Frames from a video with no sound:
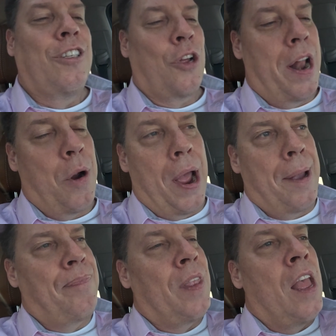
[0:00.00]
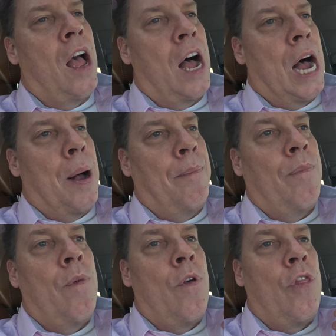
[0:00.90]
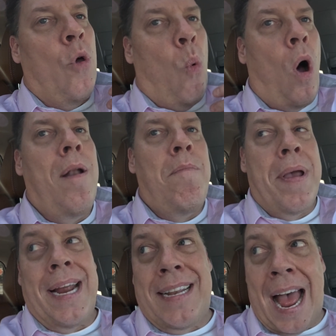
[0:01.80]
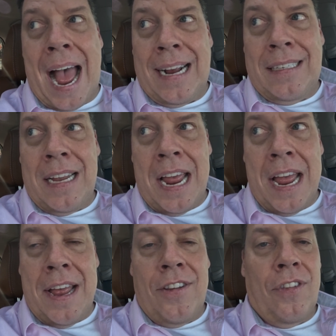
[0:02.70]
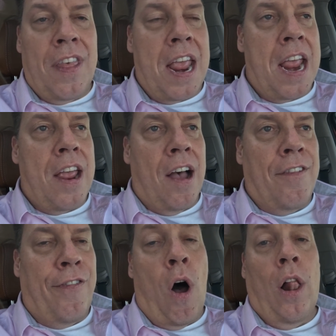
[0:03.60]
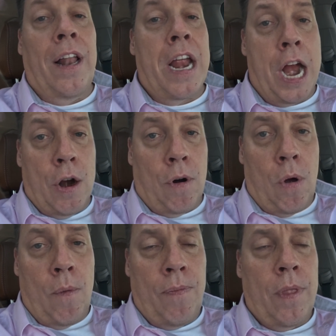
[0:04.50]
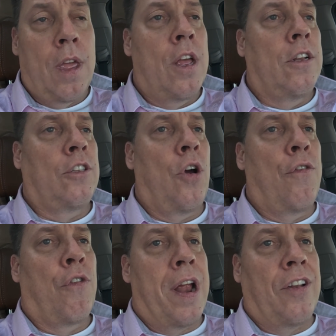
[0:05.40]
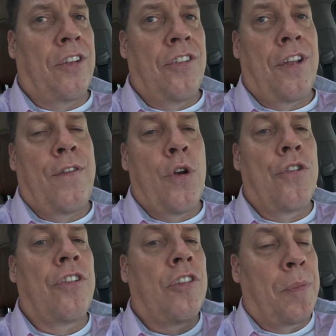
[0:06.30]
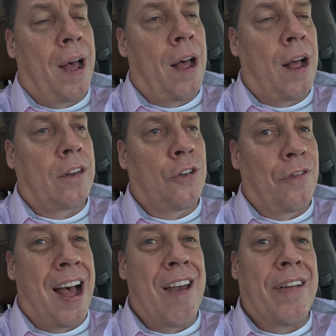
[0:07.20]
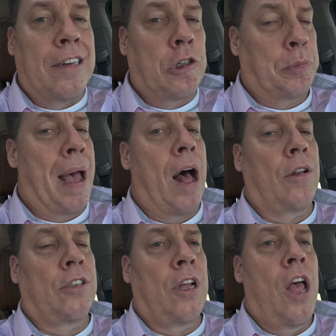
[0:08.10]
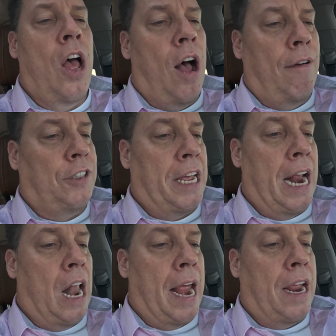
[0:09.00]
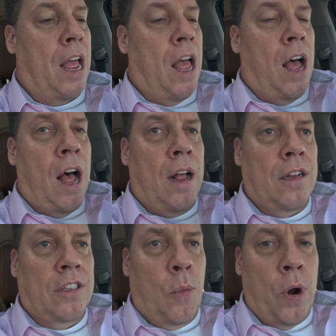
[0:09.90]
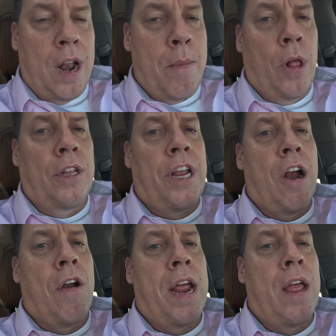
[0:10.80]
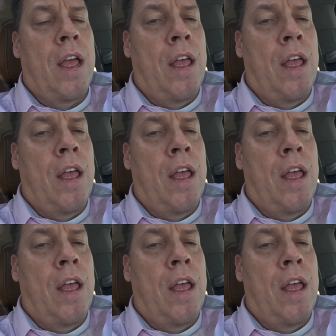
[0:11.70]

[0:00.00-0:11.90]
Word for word: so anyway, um, the one big tax is the uh, fallen hero. So, for instance, if you're a uh, surviving spouse of, say, like uh, someone in the military,